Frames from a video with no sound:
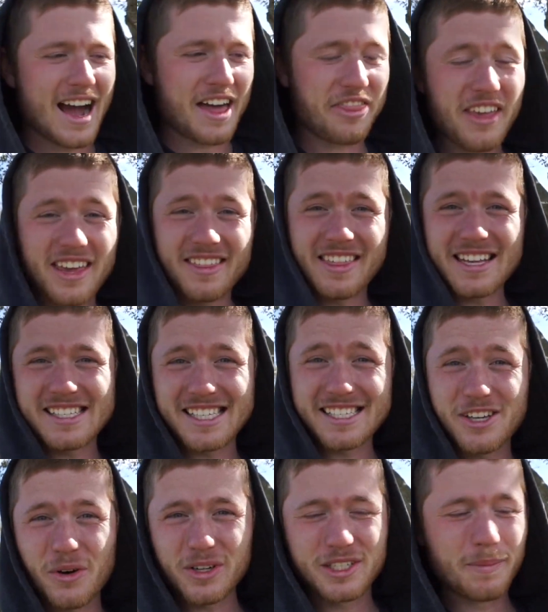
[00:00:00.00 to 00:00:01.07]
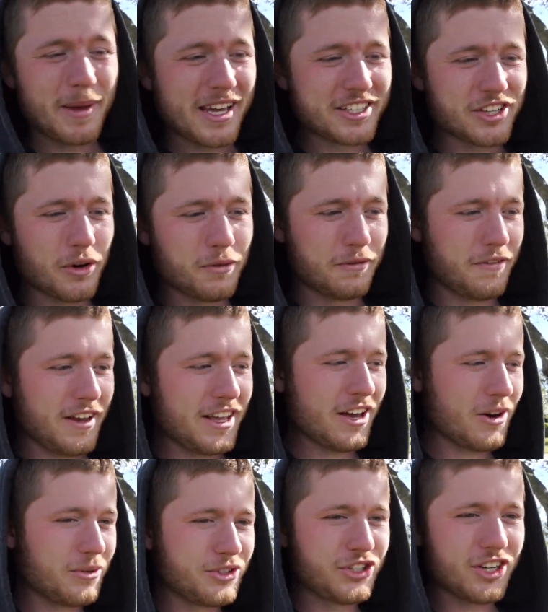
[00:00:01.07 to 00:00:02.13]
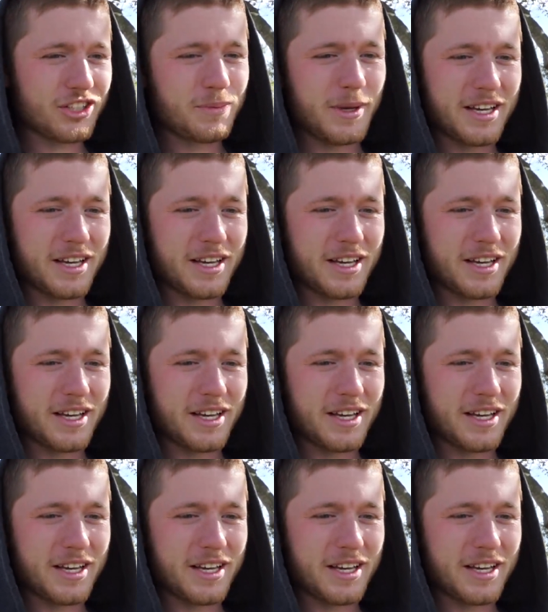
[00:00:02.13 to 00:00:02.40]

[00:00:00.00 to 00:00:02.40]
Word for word: I think this is going to be its own video just